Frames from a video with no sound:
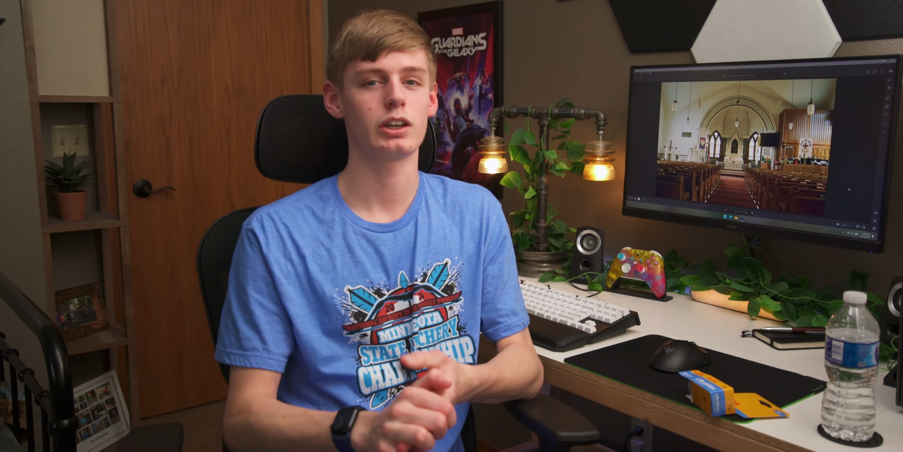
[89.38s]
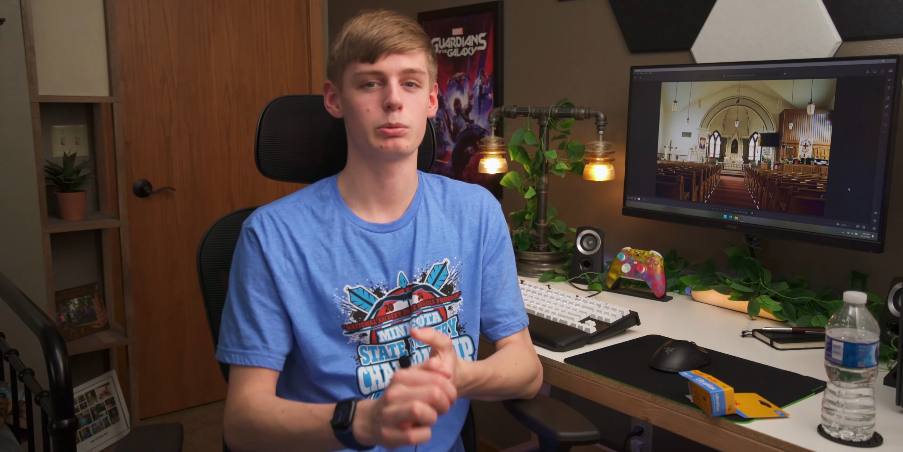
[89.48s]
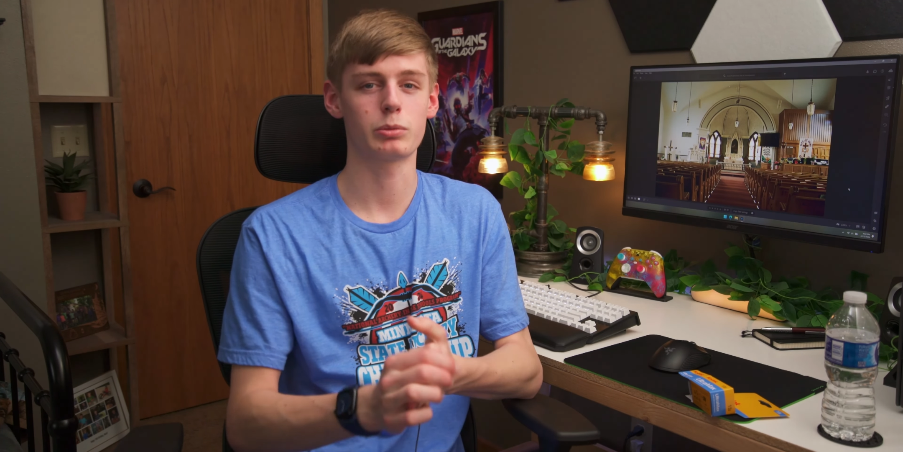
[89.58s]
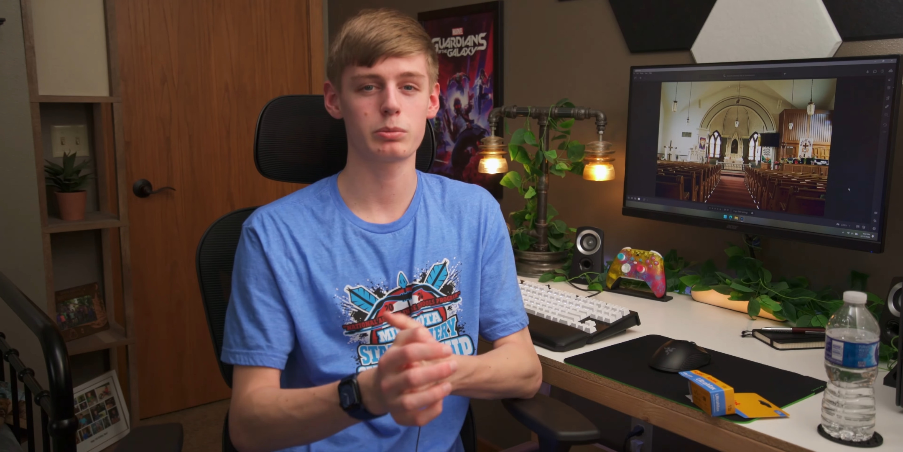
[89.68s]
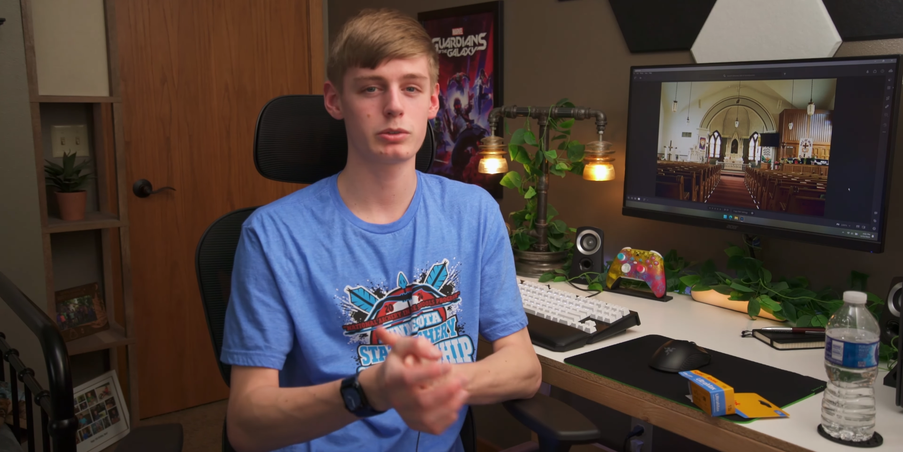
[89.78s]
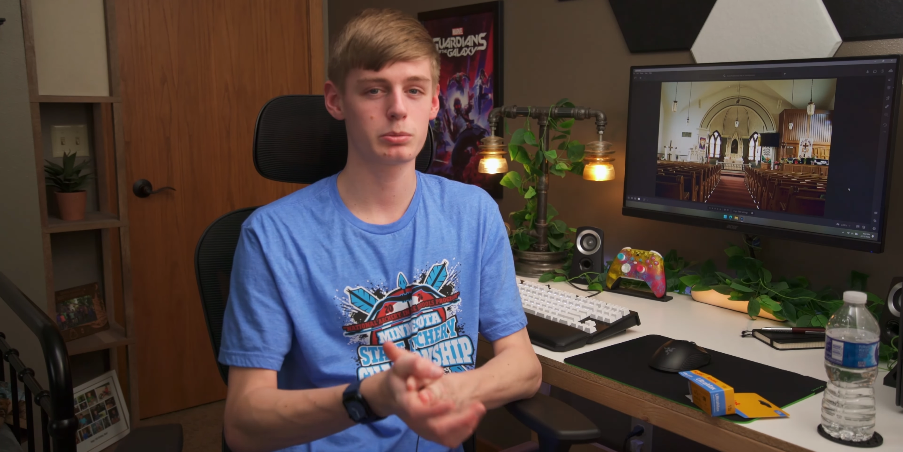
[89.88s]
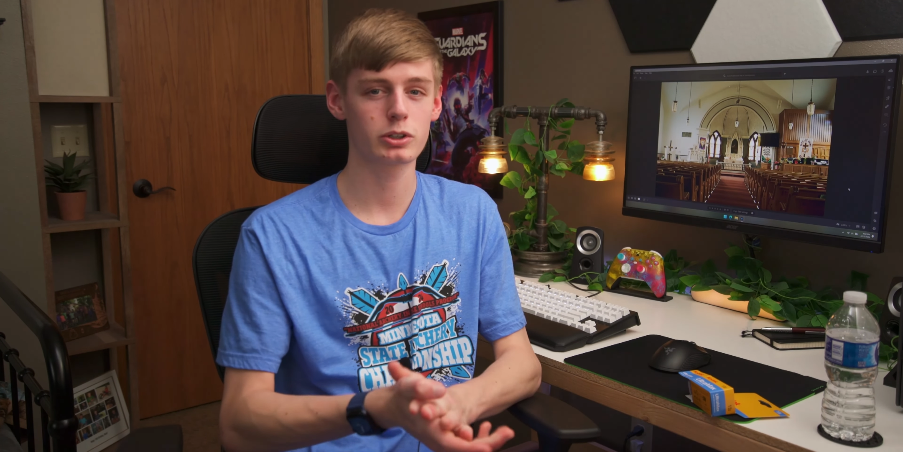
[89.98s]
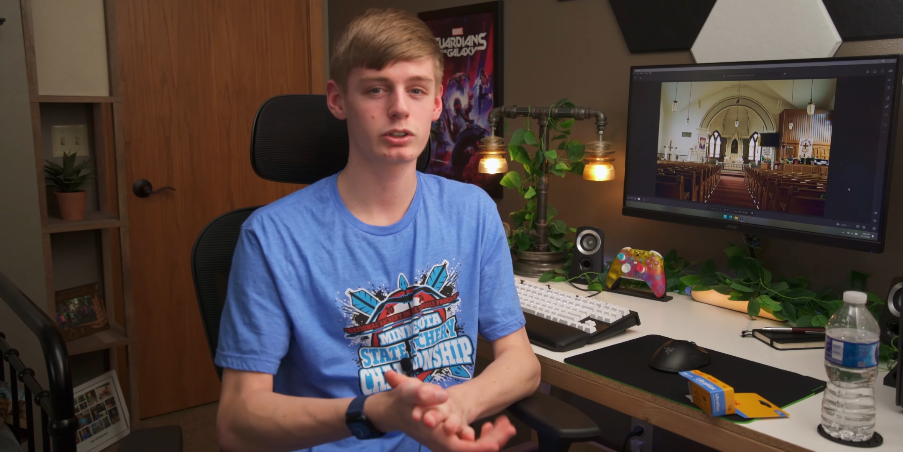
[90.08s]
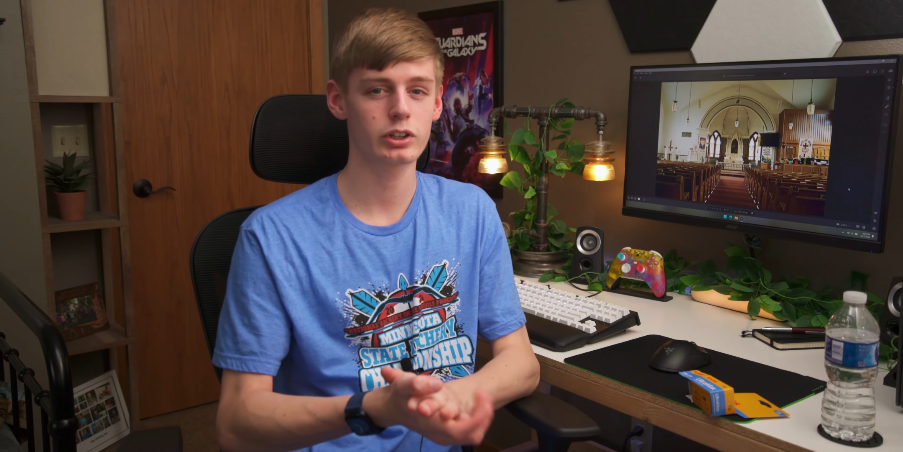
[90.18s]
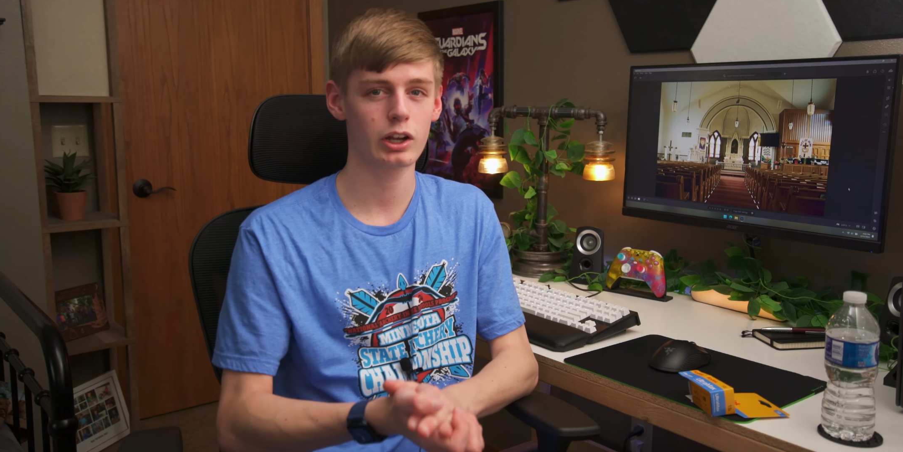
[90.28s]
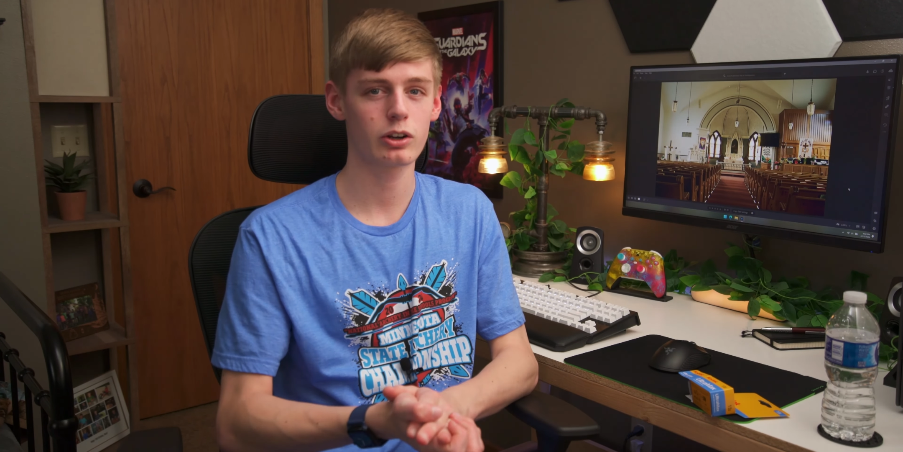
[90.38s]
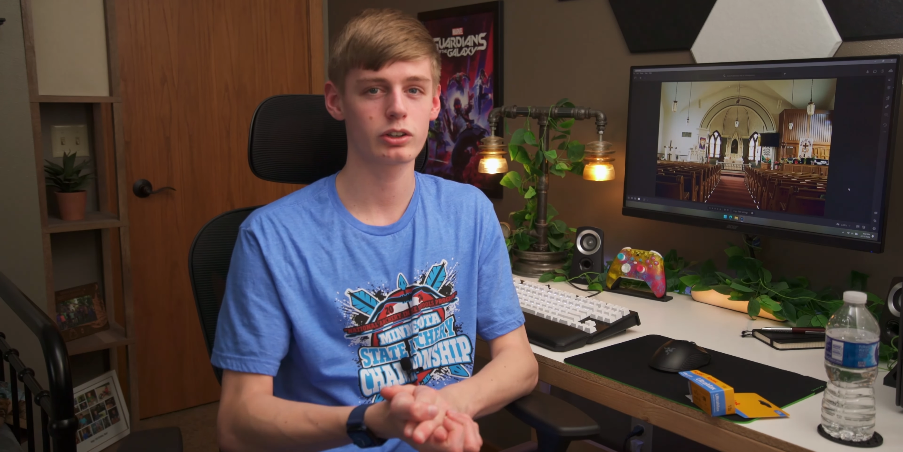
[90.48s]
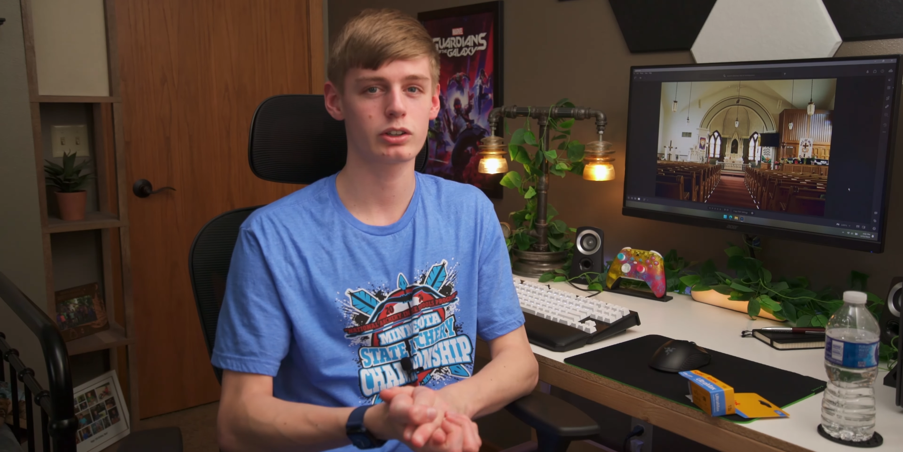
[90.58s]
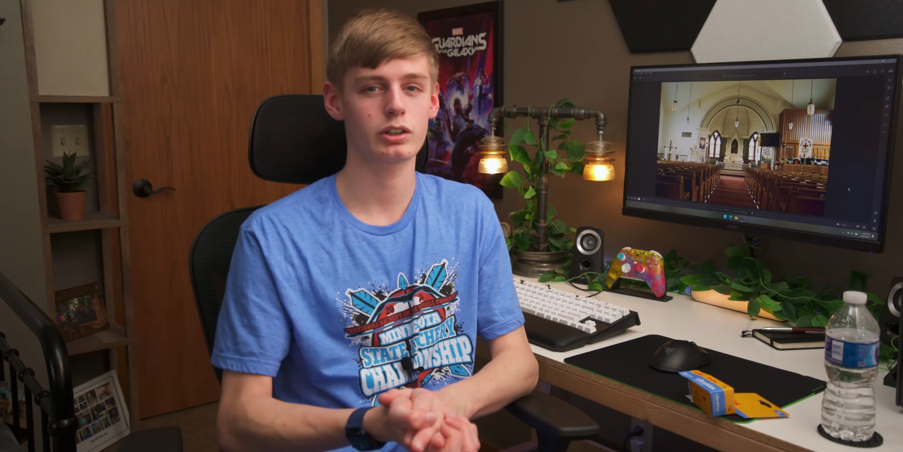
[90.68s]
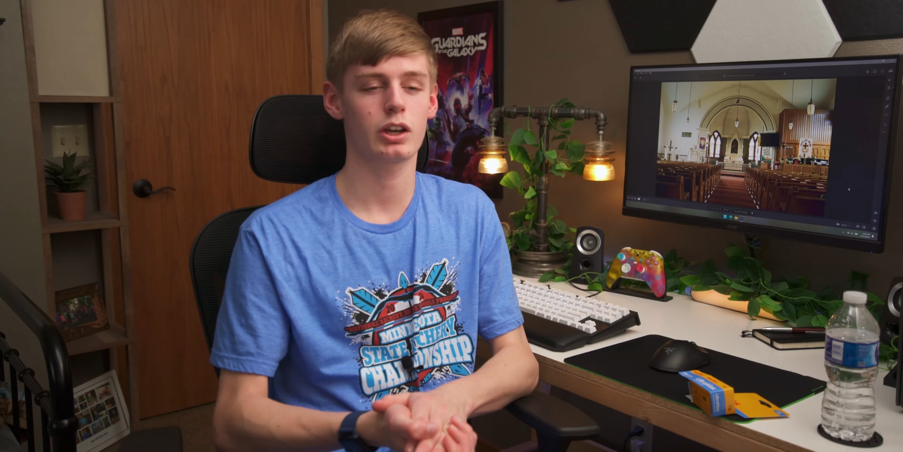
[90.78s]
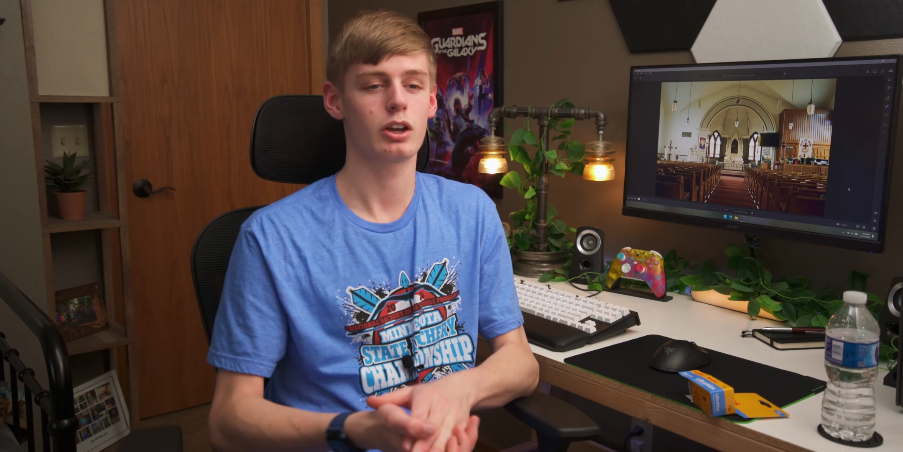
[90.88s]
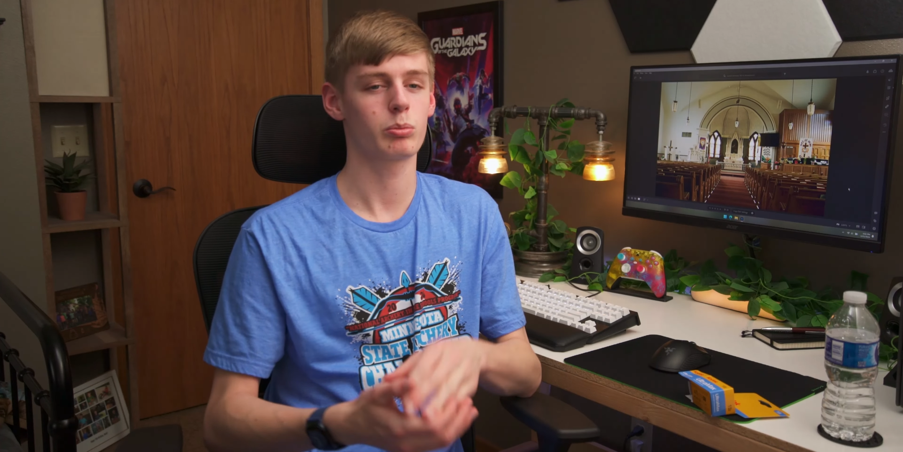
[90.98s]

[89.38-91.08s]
It might be a burden to carry it,